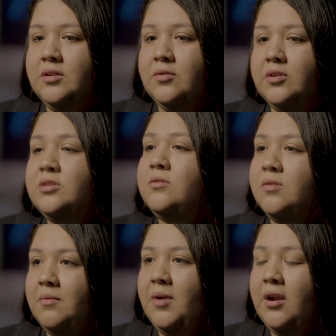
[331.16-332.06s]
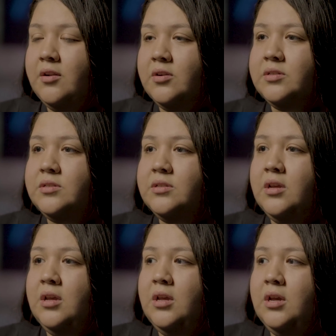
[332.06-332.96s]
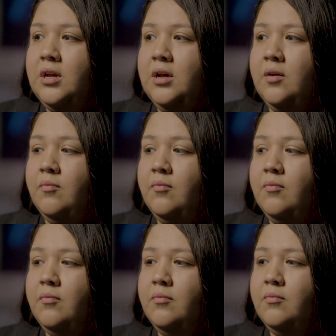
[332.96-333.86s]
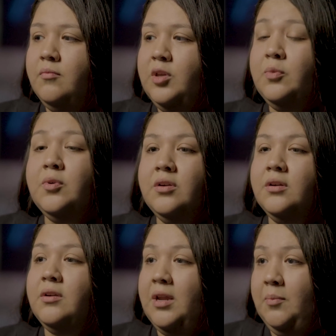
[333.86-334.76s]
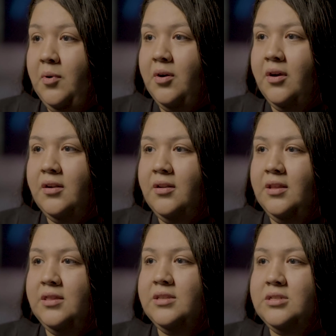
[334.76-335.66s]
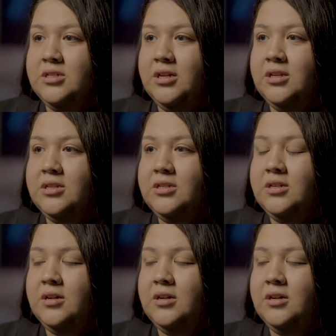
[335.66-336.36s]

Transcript: you know, your story matters. Um, you were a great part in this change.